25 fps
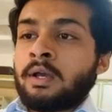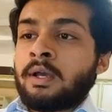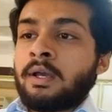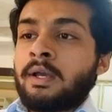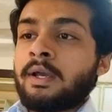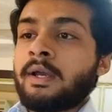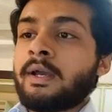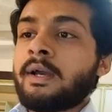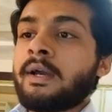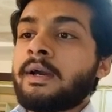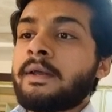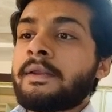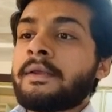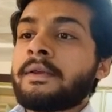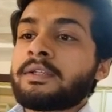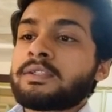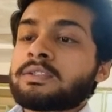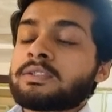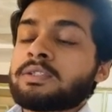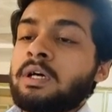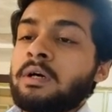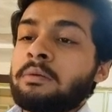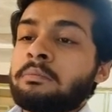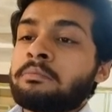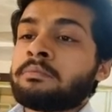Here is
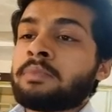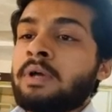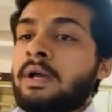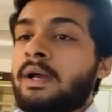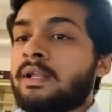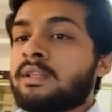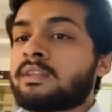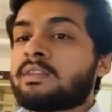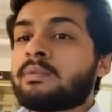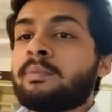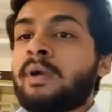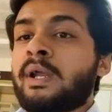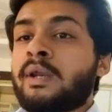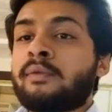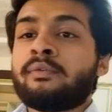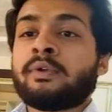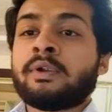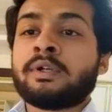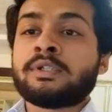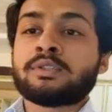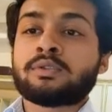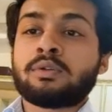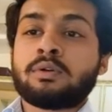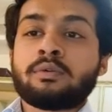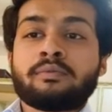some health
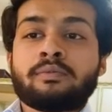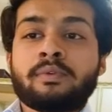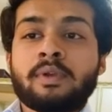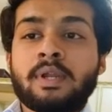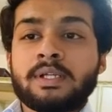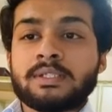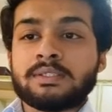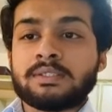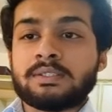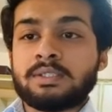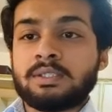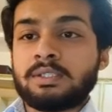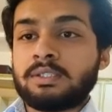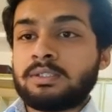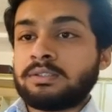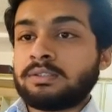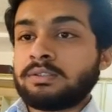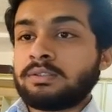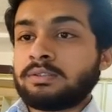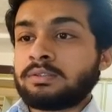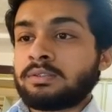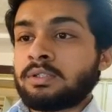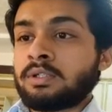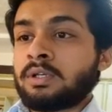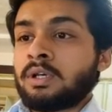benefits of flax seeds.
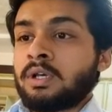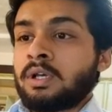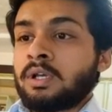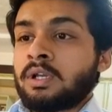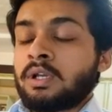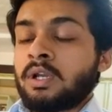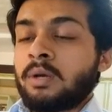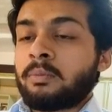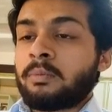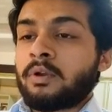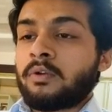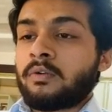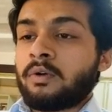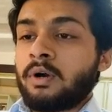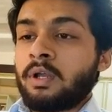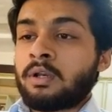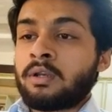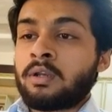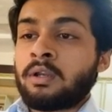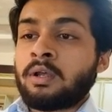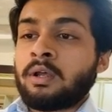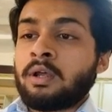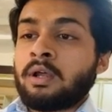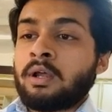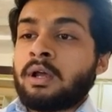Number
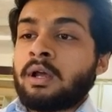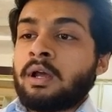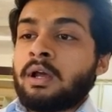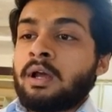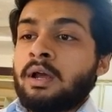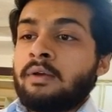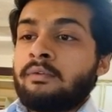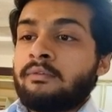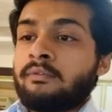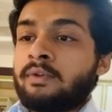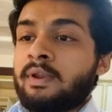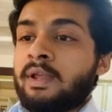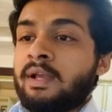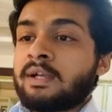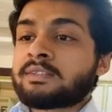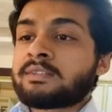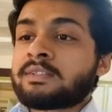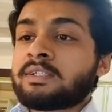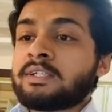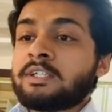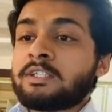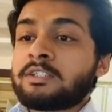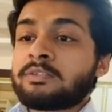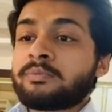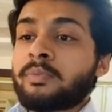1, flax
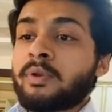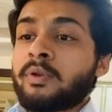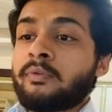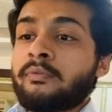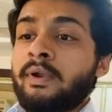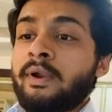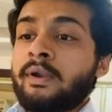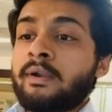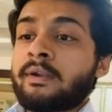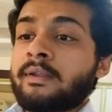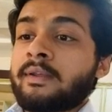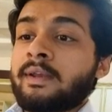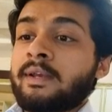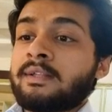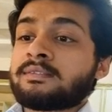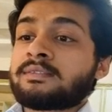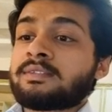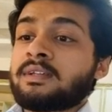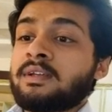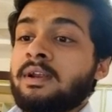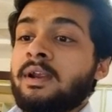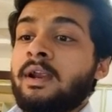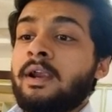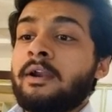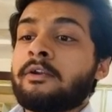seeds prevent cancer
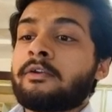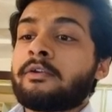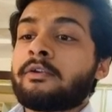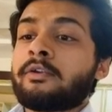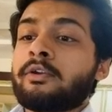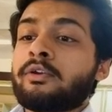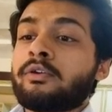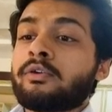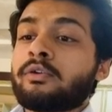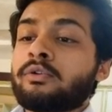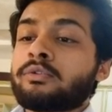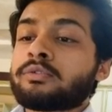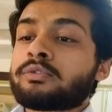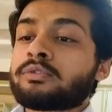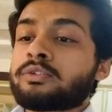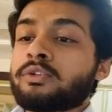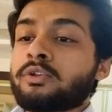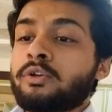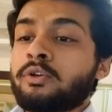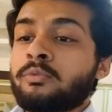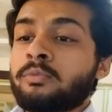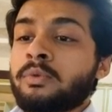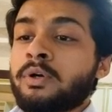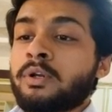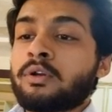and reduce
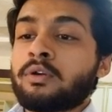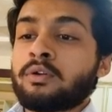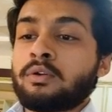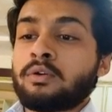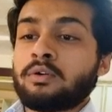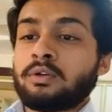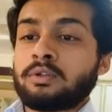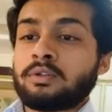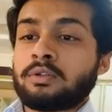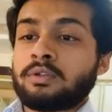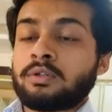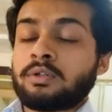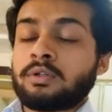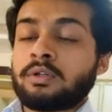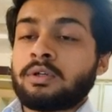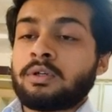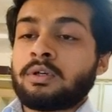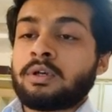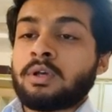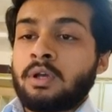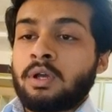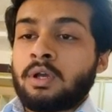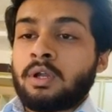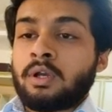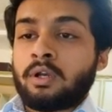tumor growth.
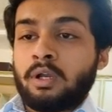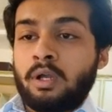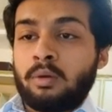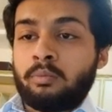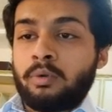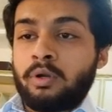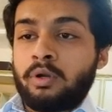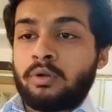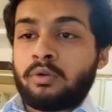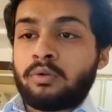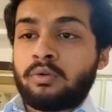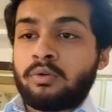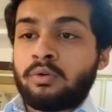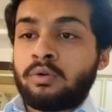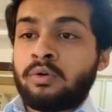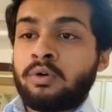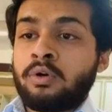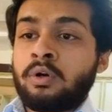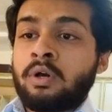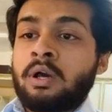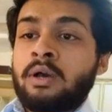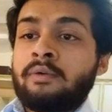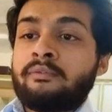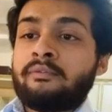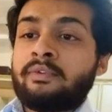Number 2,
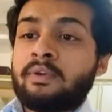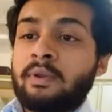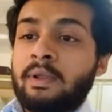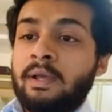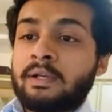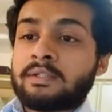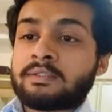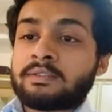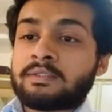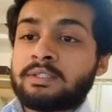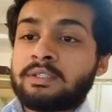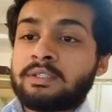flax